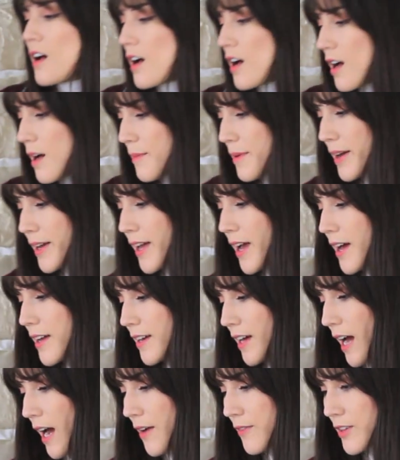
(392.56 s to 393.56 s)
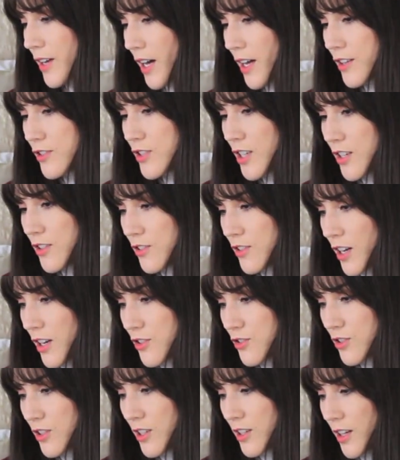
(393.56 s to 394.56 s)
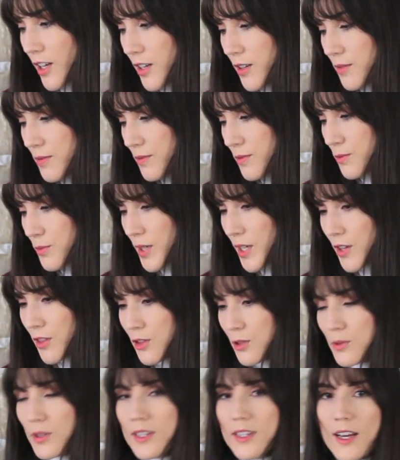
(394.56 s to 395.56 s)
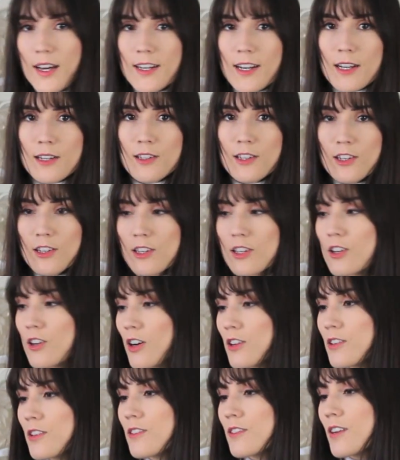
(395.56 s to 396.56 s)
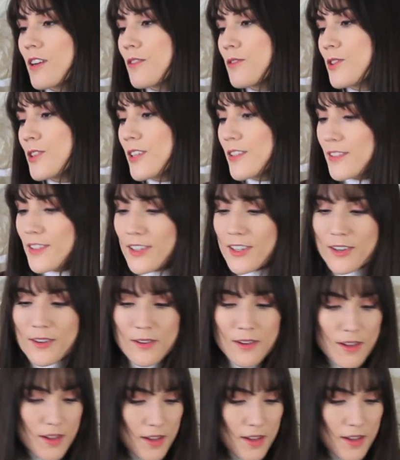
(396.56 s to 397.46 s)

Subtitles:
Again, I haven't had a chance to actually like read through it yet. I literally got these like a few days ago.